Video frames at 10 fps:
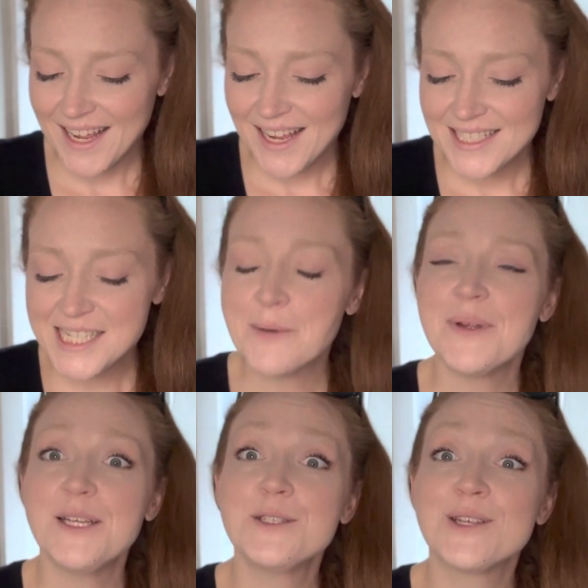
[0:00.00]

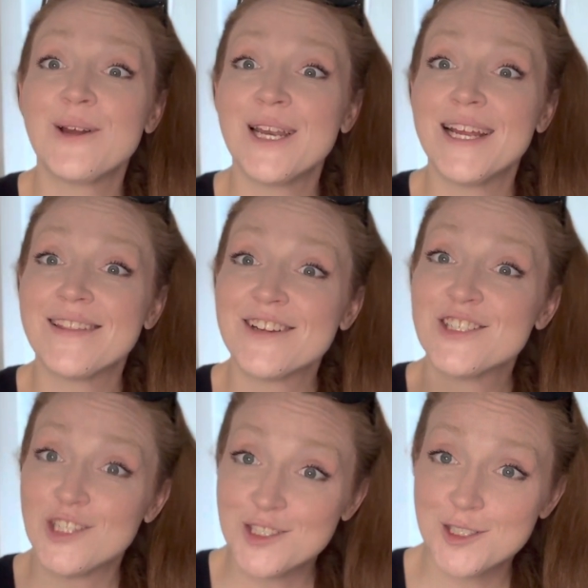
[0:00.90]
somebody is going to get their
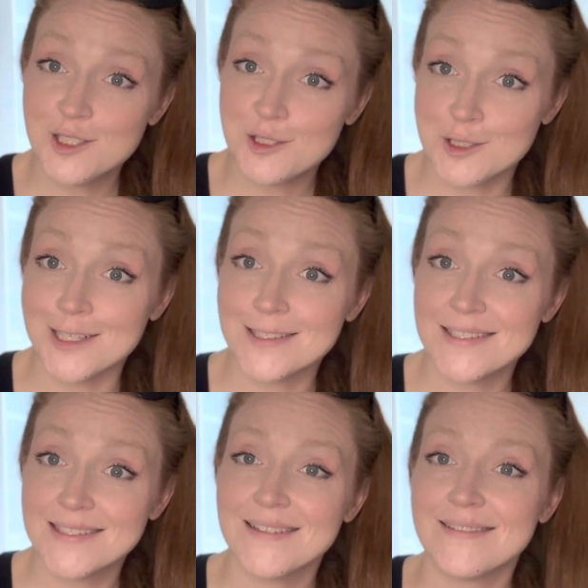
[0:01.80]
just
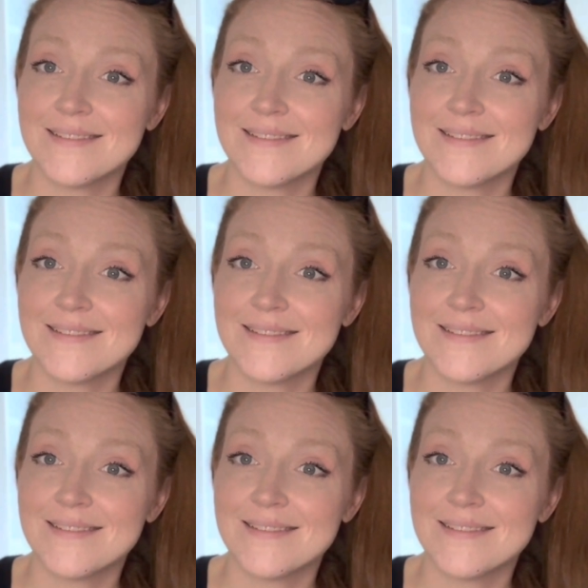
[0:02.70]
desserts.